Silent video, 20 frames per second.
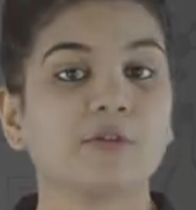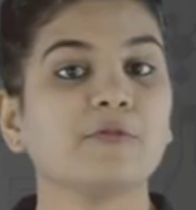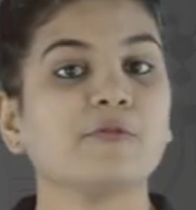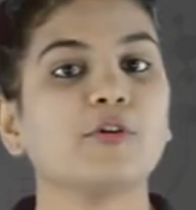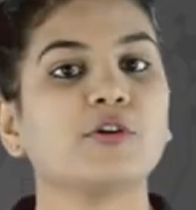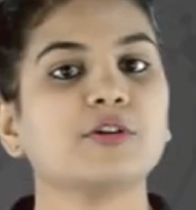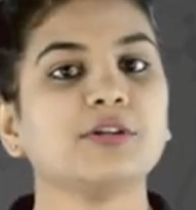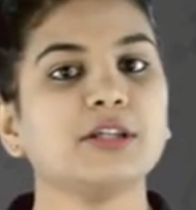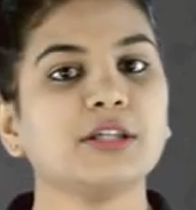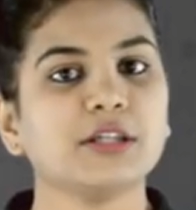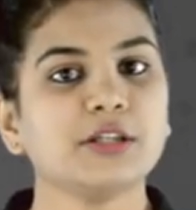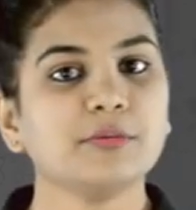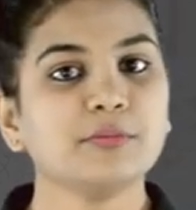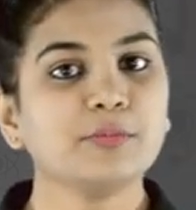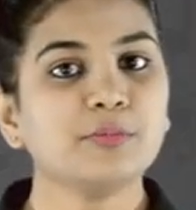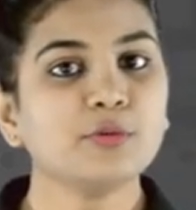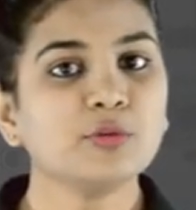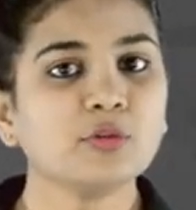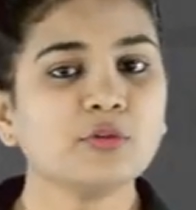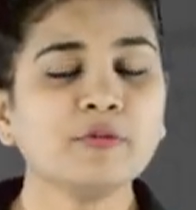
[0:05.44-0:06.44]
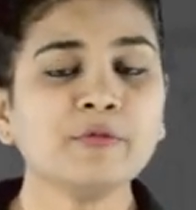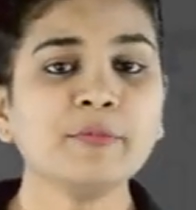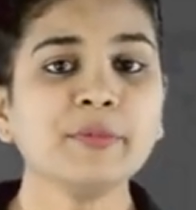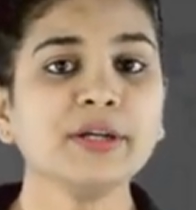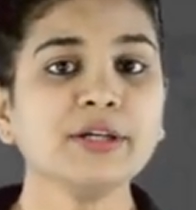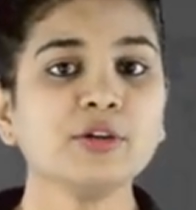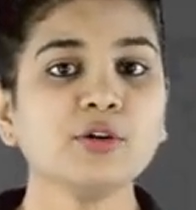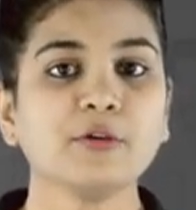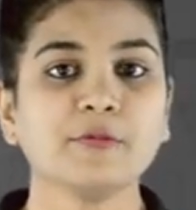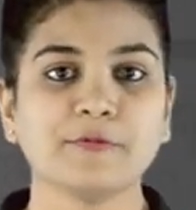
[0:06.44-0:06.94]
for the
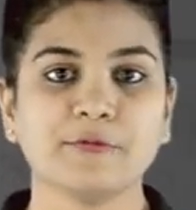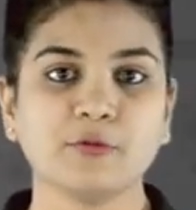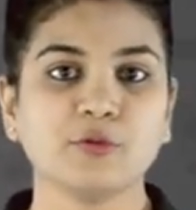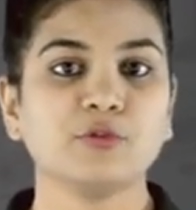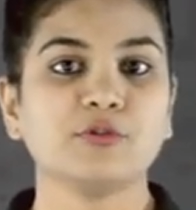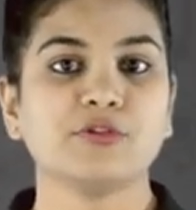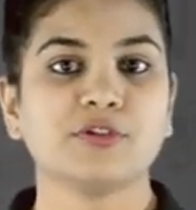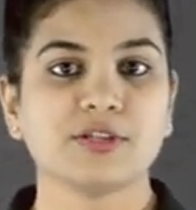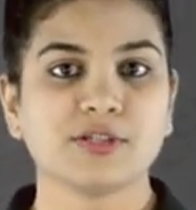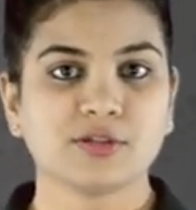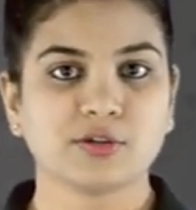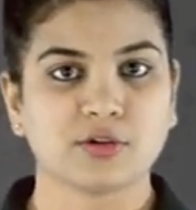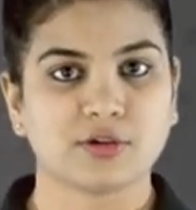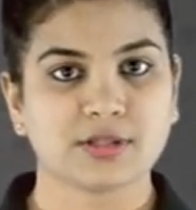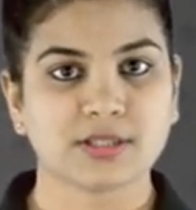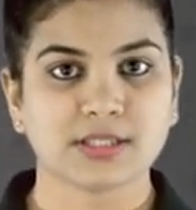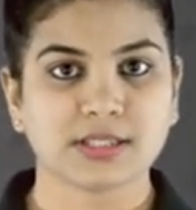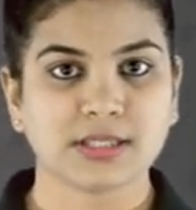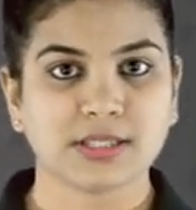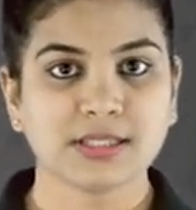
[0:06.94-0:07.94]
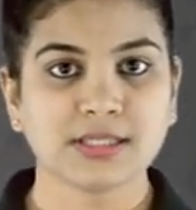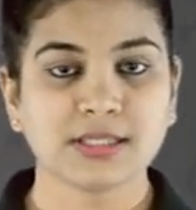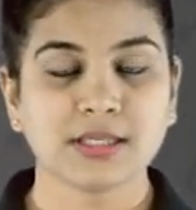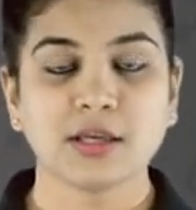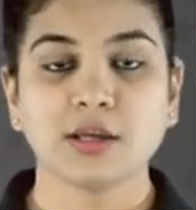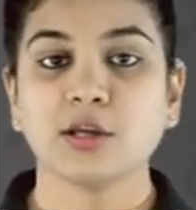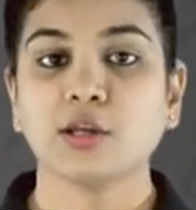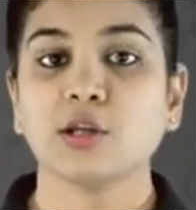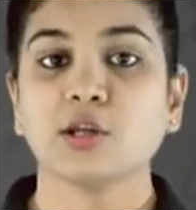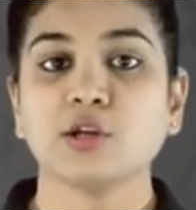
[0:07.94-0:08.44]
improvement of food resources,
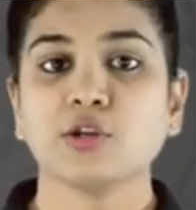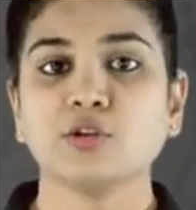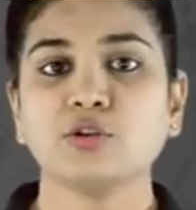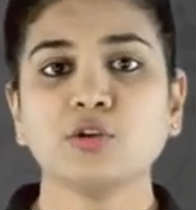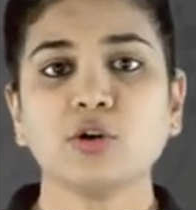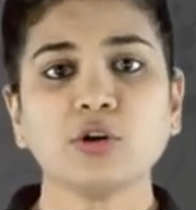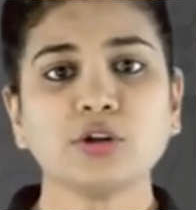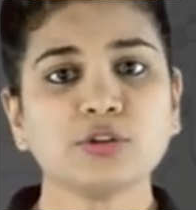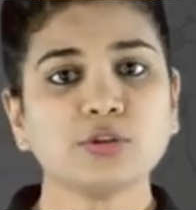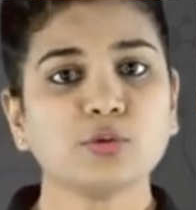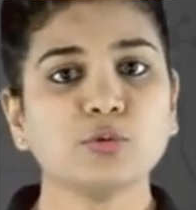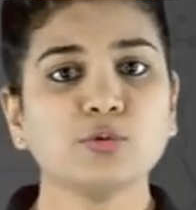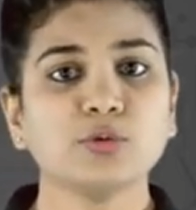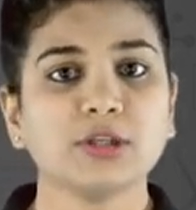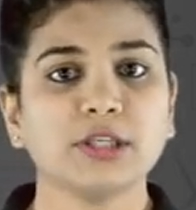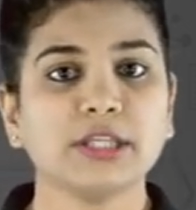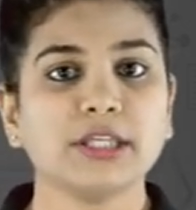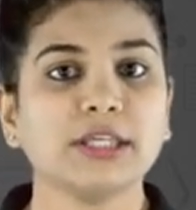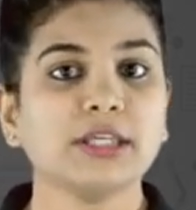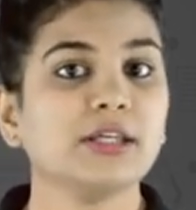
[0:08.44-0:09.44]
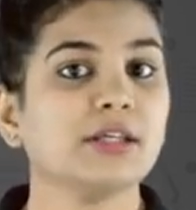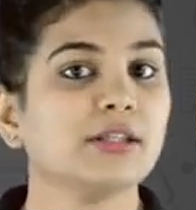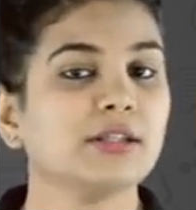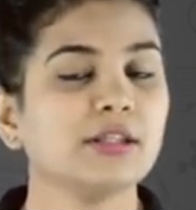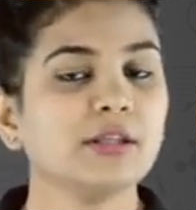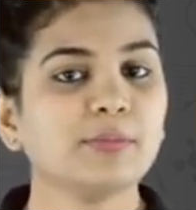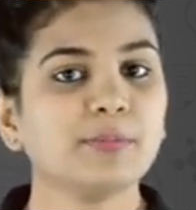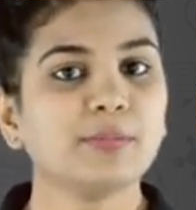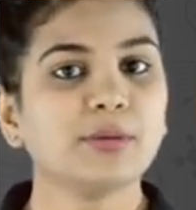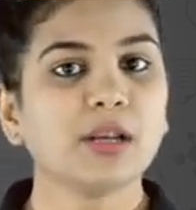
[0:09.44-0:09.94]
not only
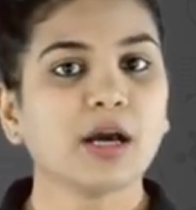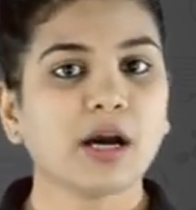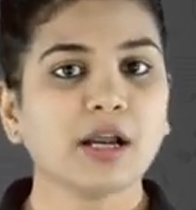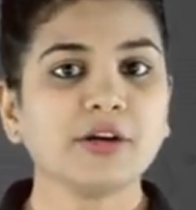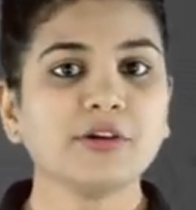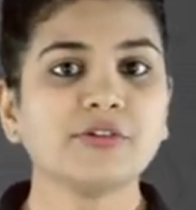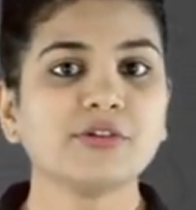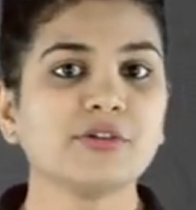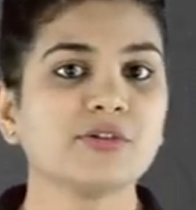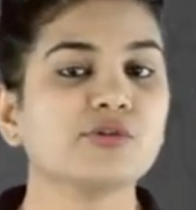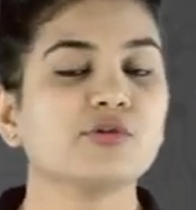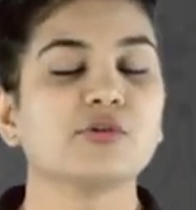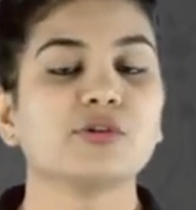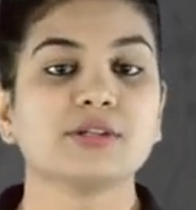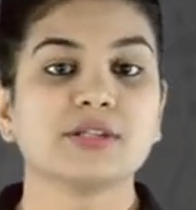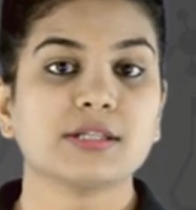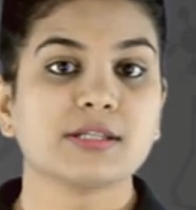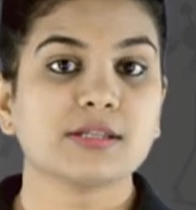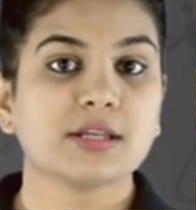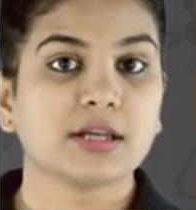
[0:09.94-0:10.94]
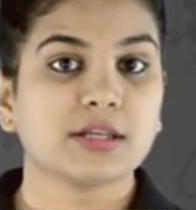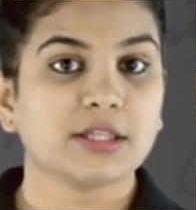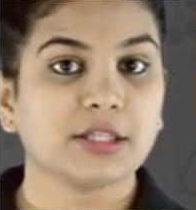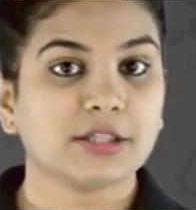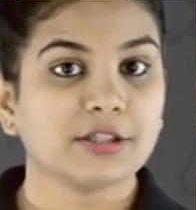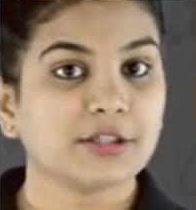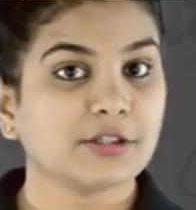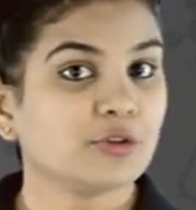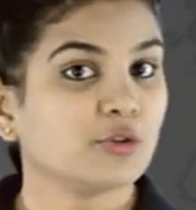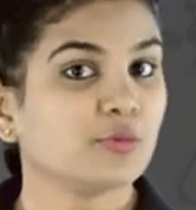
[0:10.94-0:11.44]
the plant resources are
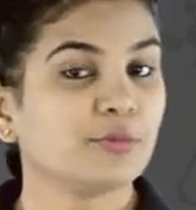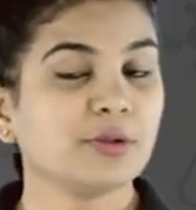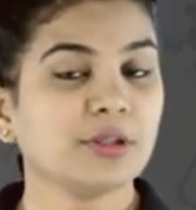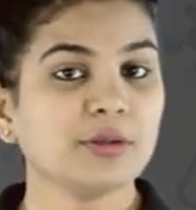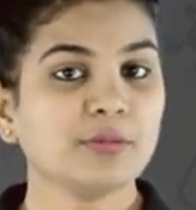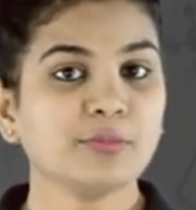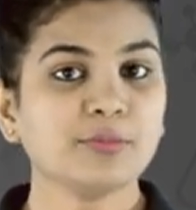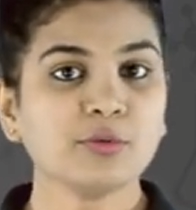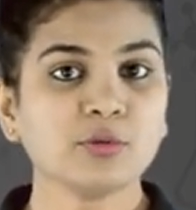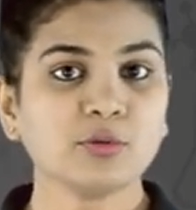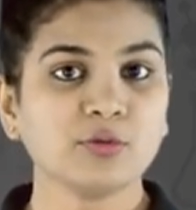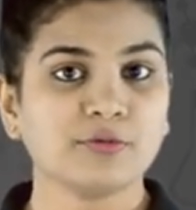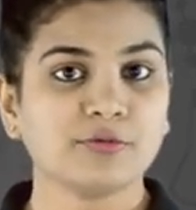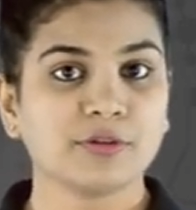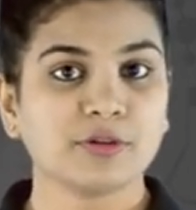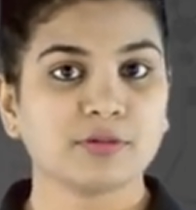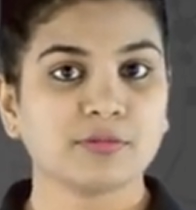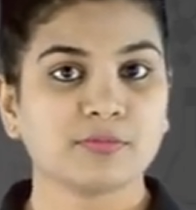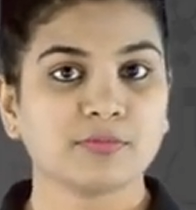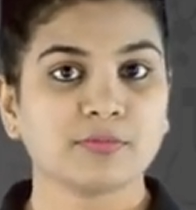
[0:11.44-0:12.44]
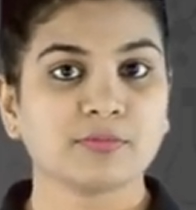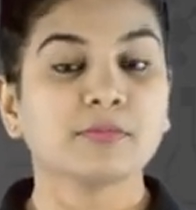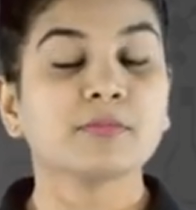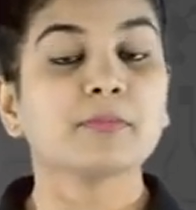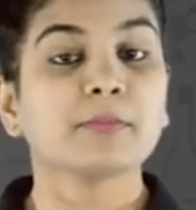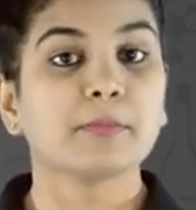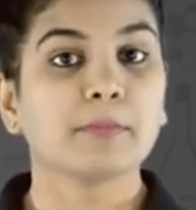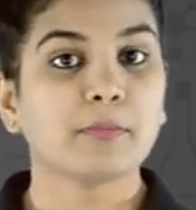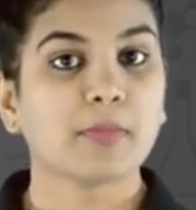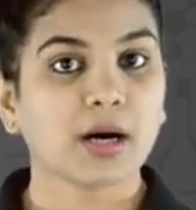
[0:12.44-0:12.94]
needed to be improved,
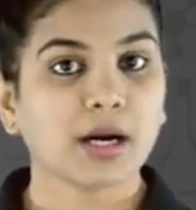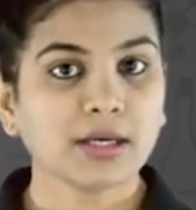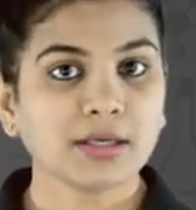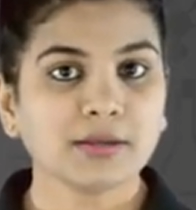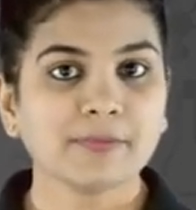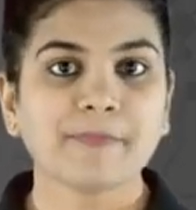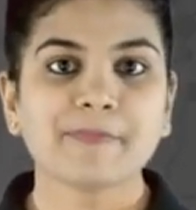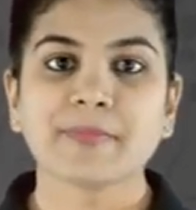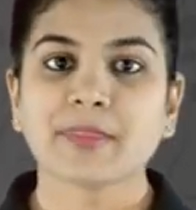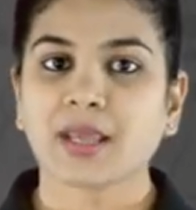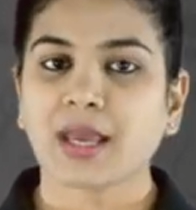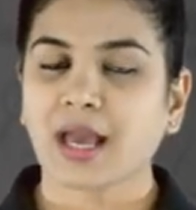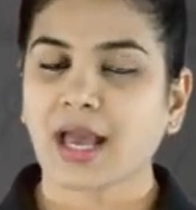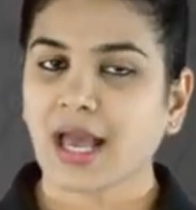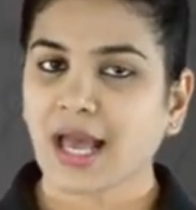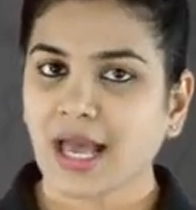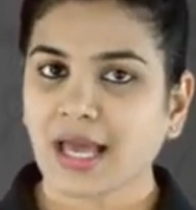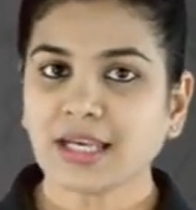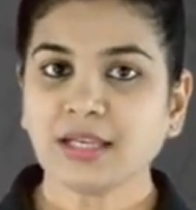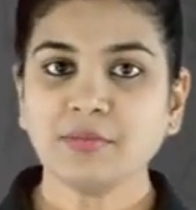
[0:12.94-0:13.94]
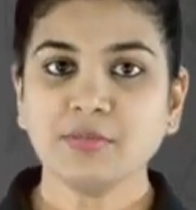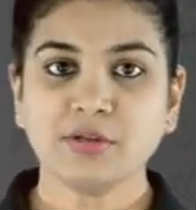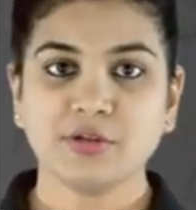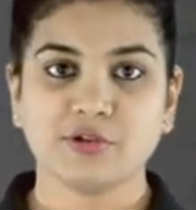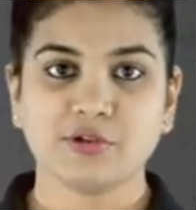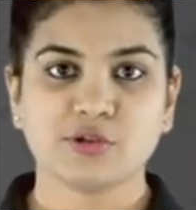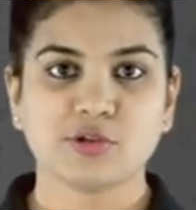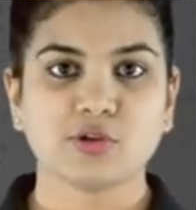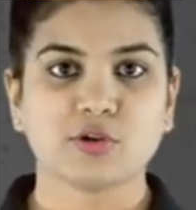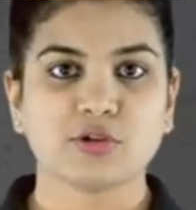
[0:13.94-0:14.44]
but animal
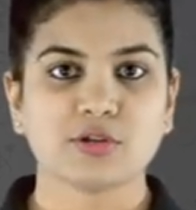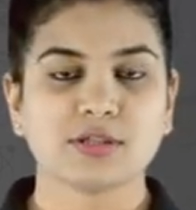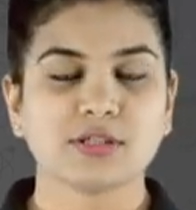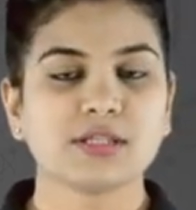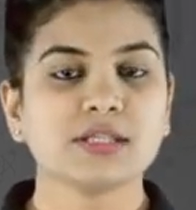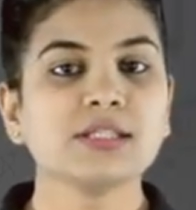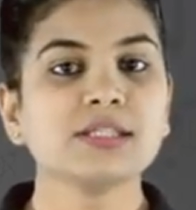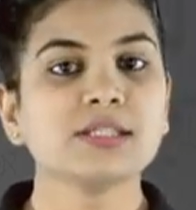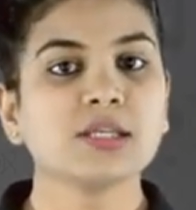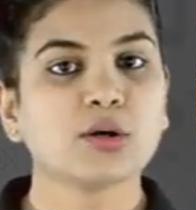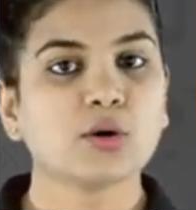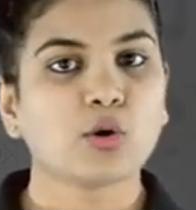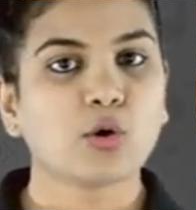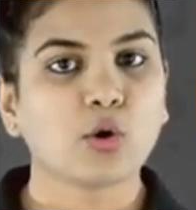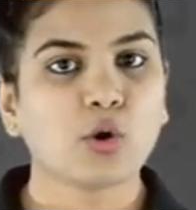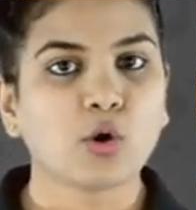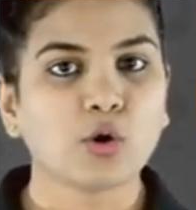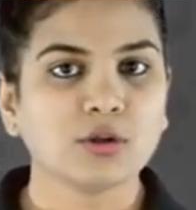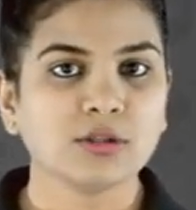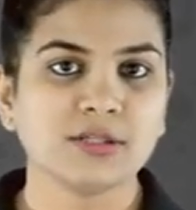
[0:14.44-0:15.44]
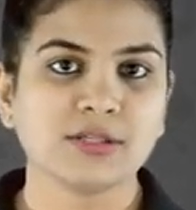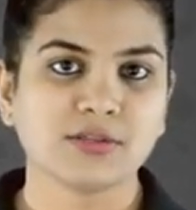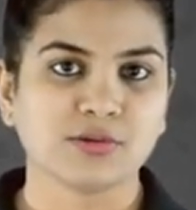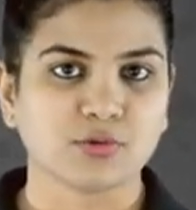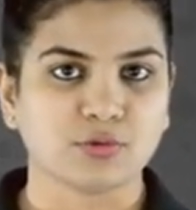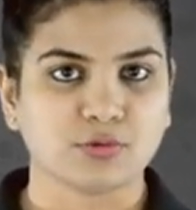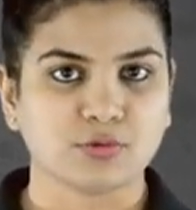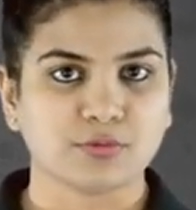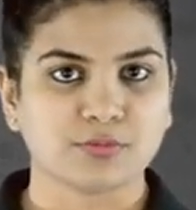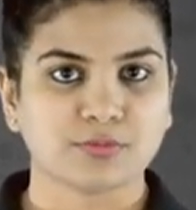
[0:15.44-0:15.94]
resources
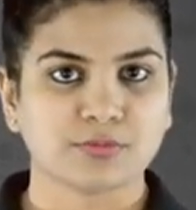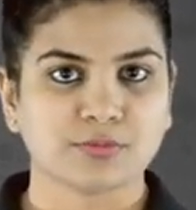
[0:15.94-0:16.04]
also.